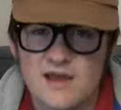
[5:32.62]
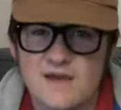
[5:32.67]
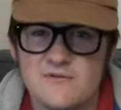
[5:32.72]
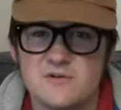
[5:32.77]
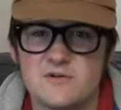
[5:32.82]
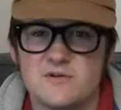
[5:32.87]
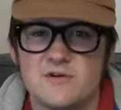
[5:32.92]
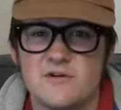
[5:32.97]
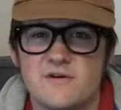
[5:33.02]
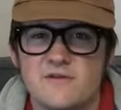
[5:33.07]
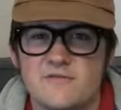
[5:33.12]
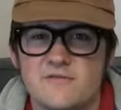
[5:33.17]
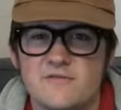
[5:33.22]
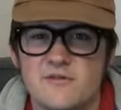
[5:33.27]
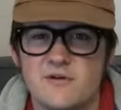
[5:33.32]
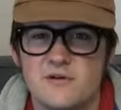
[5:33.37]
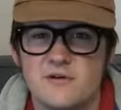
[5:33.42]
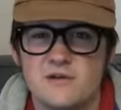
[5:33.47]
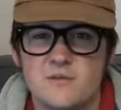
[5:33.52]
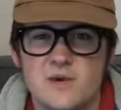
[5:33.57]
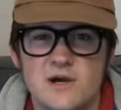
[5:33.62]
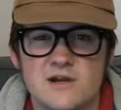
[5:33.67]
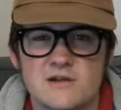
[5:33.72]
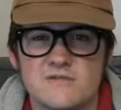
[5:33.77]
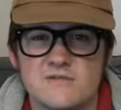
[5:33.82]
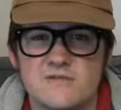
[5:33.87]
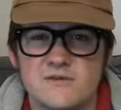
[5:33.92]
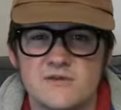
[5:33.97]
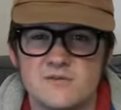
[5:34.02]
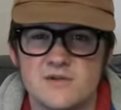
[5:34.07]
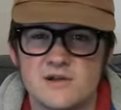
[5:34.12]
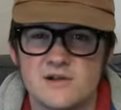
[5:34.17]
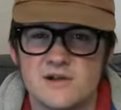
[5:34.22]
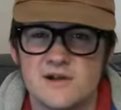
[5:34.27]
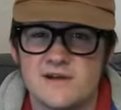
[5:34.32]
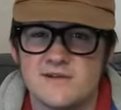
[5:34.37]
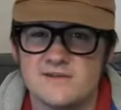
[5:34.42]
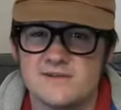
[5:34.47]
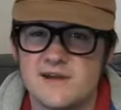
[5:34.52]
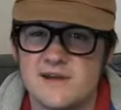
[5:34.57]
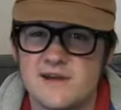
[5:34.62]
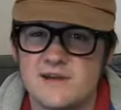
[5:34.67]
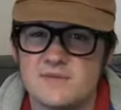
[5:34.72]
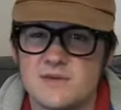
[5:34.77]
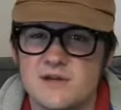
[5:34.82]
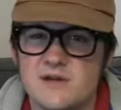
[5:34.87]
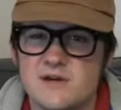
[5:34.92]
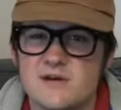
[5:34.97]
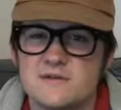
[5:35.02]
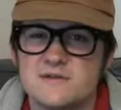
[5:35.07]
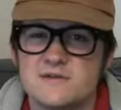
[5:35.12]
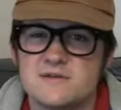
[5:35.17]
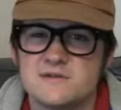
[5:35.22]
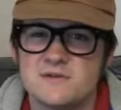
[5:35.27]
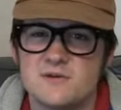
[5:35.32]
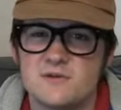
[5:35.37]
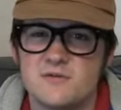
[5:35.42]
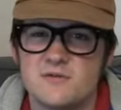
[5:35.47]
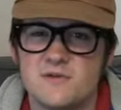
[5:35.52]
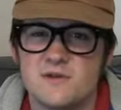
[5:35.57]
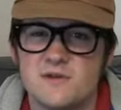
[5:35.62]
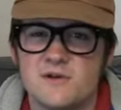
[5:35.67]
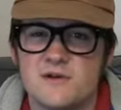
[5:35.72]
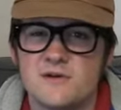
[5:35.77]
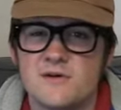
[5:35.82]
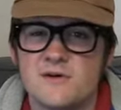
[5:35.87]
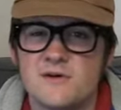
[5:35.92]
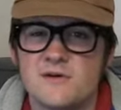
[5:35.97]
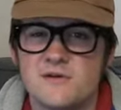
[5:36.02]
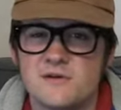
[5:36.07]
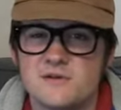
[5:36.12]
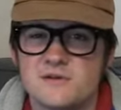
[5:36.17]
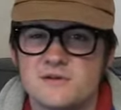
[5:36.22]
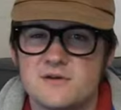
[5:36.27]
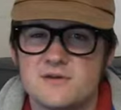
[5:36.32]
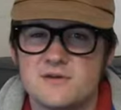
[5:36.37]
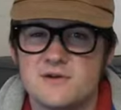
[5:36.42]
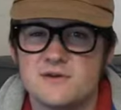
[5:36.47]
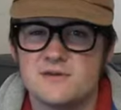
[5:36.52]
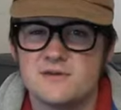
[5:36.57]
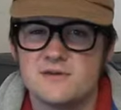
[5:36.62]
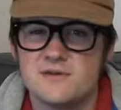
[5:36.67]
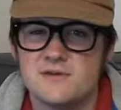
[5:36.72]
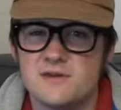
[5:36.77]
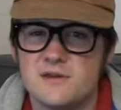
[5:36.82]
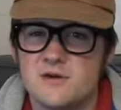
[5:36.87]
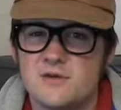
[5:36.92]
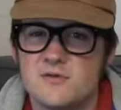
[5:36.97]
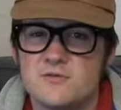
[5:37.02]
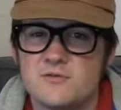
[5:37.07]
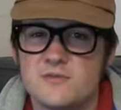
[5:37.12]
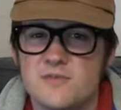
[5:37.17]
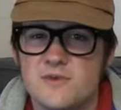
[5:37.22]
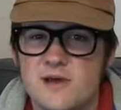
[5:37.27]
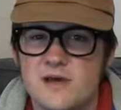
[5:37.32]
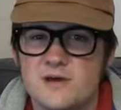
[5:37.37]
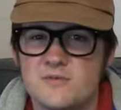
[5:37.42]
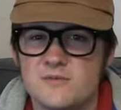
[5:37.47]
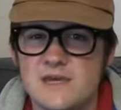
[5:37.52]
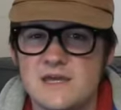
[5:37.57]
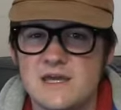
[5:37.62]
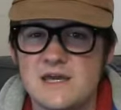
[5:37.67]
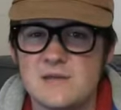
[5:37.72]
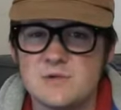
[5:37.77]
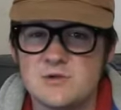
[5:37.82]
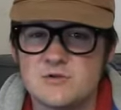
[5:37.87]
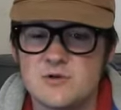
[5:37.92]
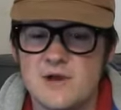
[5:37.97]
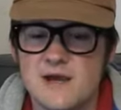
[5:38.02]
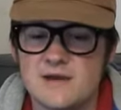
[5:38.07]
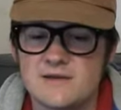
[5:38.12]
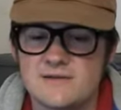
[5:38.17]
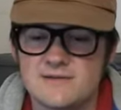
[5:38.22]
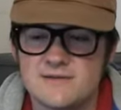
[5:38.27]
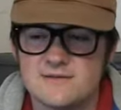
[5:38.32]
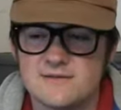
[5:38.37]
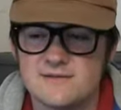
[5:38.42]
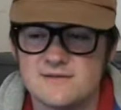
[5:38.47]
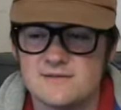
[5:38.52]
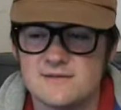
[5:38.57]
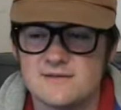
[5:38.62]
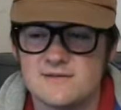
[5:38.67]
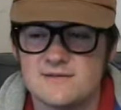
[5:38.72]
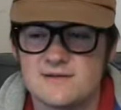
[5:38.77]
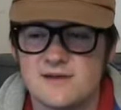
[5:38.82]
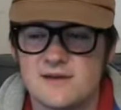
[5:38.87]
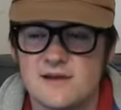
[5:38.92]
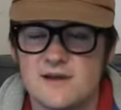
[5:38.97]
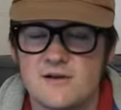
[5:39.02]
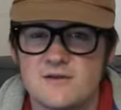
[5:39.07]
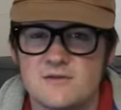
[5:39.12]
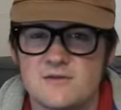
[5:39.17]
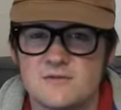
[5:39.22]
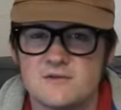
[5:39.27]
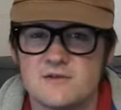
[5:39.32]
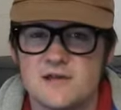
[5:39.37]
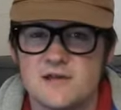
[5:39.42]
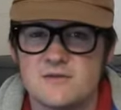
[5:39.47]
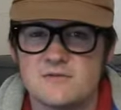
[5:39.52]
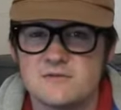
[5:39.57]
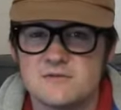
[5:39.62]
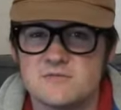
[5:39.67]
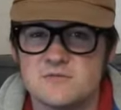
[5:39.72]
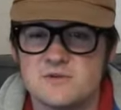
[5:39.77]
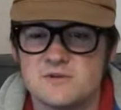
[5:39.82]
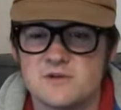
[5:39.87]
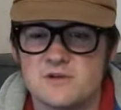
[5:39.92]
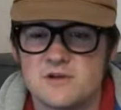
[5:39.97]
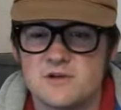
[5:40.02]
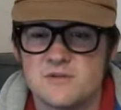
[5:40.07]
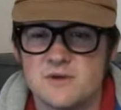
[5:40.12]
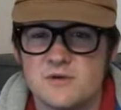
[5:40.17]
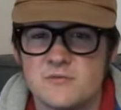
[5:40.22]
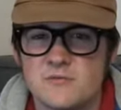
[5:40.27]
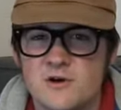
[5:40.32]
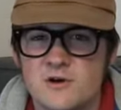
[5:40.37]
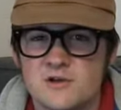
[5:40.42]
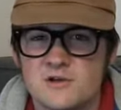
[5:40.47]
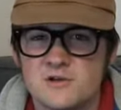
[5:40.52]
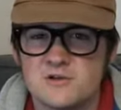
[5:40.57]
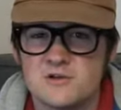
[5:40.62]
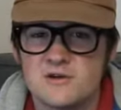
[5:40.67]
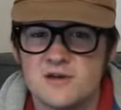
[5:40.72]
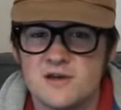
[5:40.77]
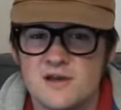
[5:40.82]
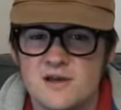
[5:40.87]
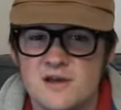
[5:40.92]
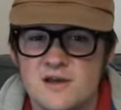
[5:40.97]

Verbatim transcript: after a friend of mine in film class, and because it started with an R, and so it, you know, helped me keep track since the character's name was originally going to be Roger.